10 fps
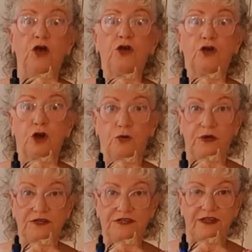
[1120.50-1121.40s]
go
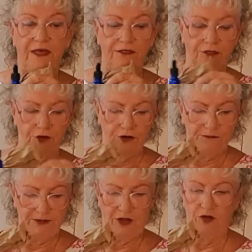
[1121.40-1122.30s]
into that 30
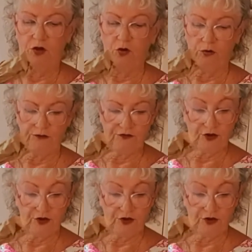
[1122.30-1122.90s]
ml, or if you're